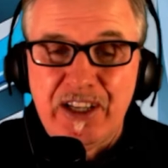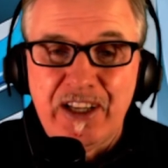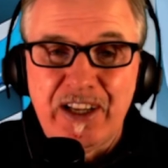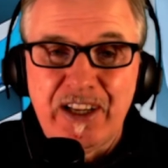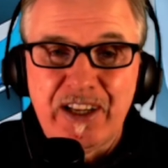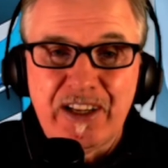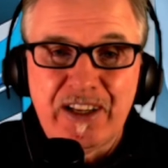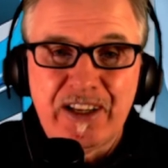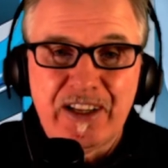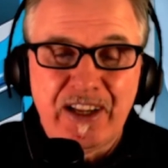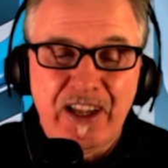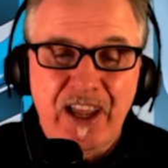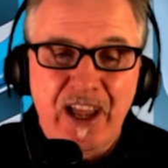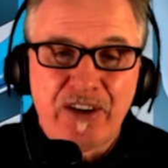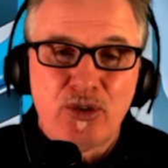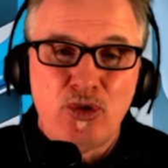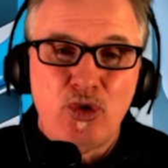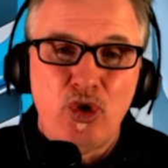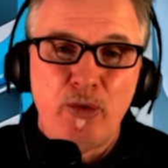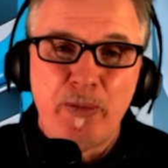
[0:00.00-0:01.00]
at
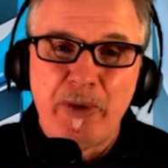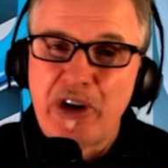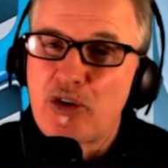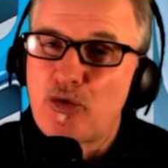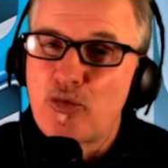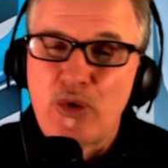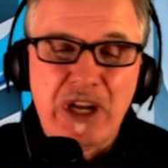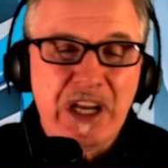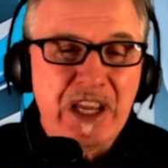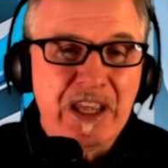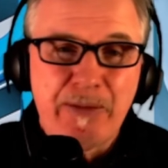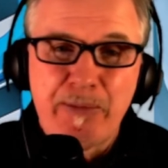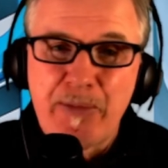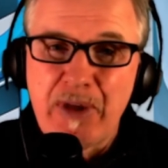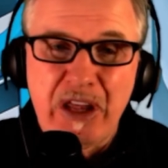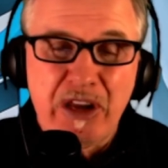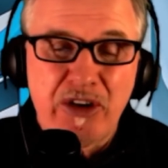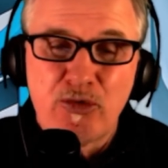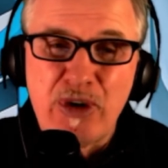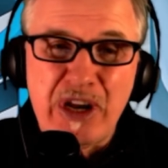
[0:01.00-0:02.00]
home, and it
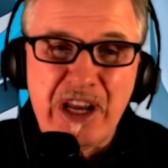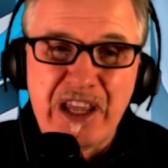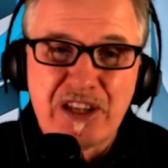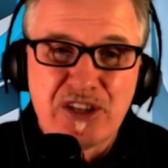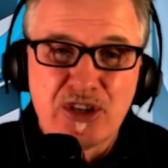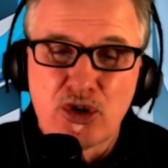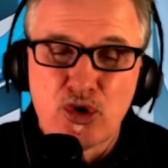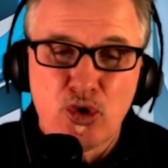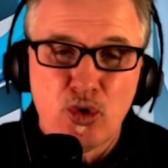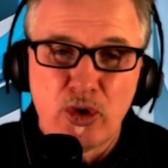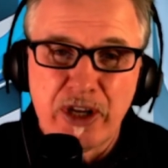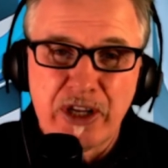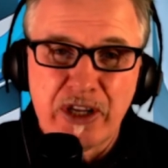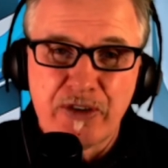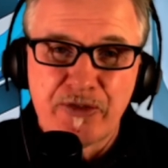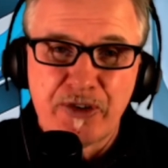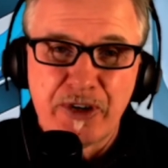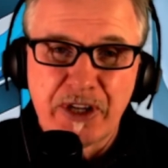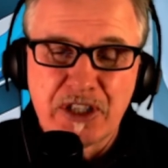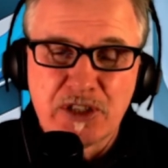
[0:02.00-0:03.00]
really is a totally
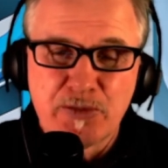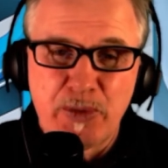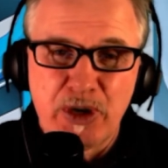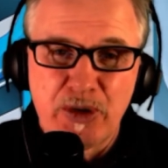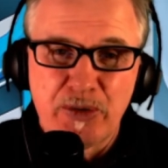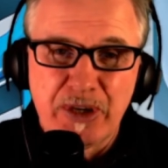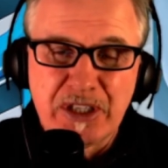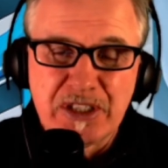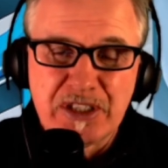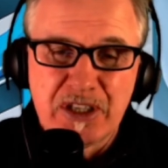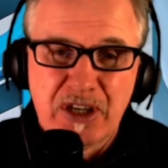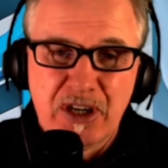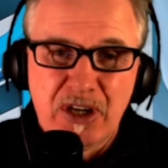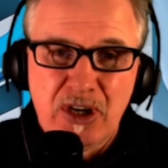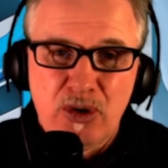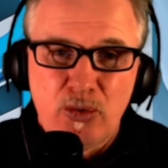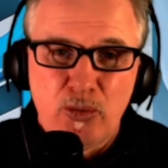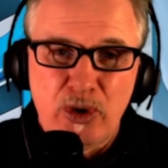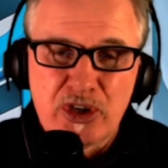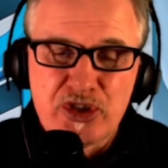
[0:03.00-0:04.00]
different experience
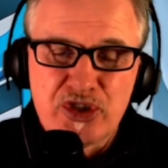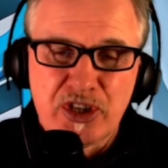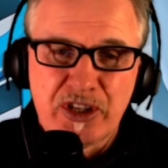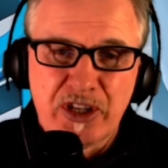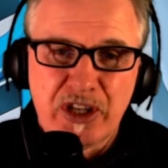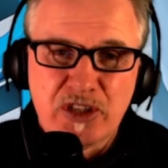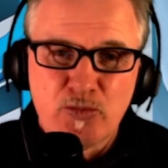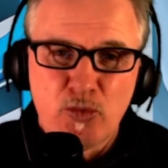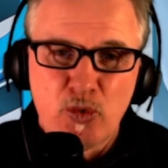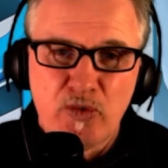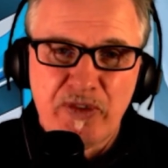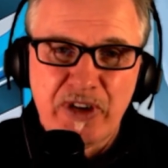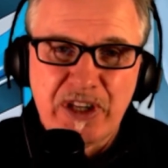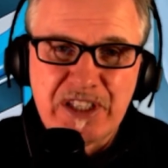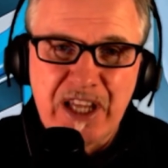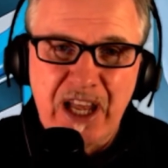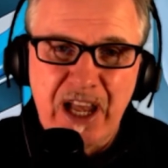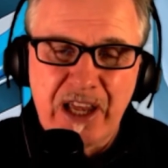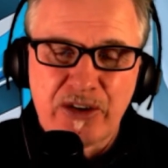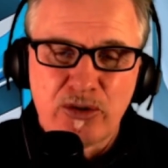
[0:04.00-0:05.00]
watching these
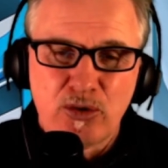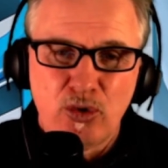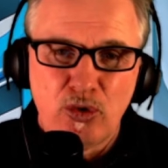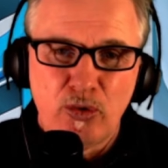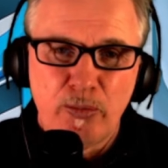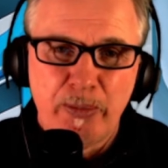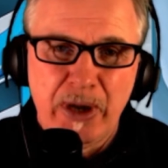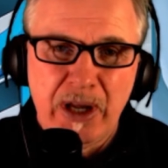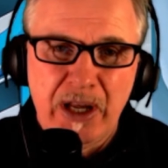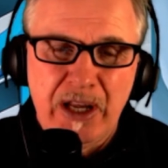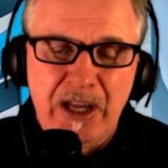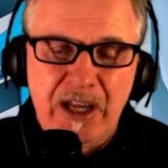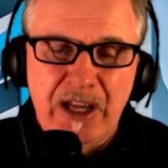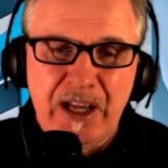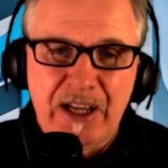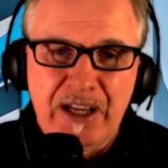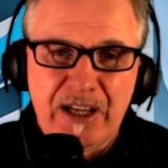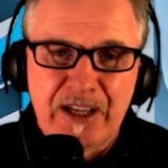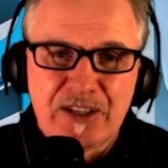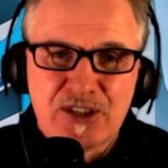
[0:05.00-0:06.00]
movies at home.
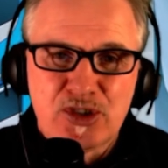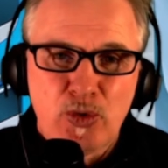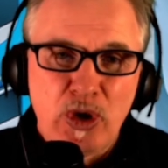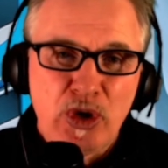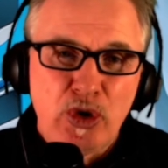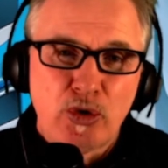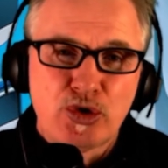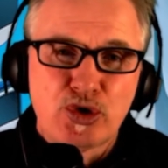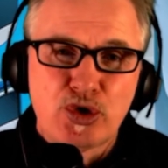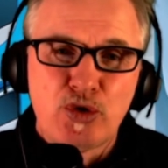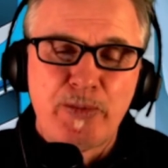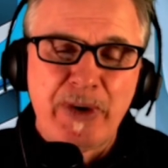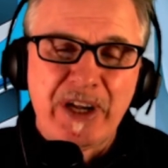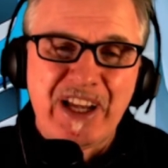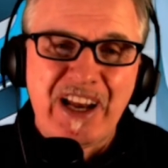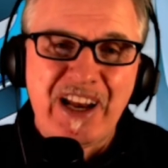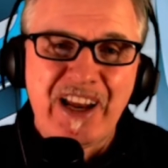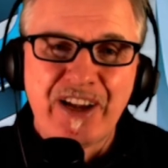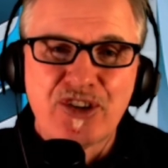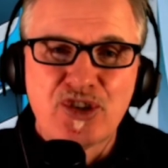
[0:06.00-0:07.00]
So I'll go through my
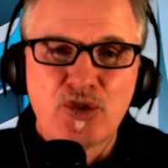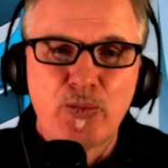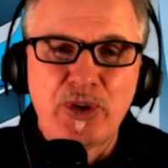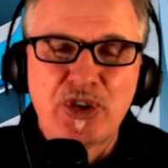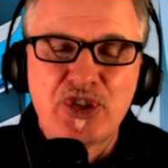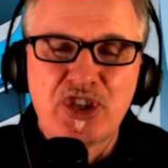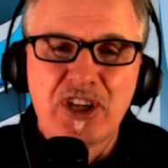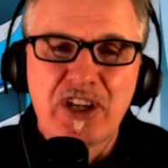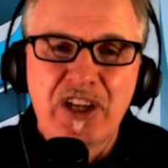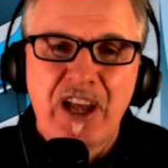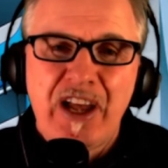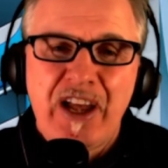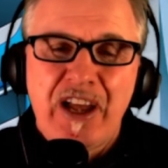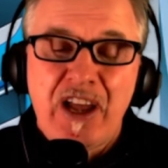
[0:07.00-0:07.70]
collection with you.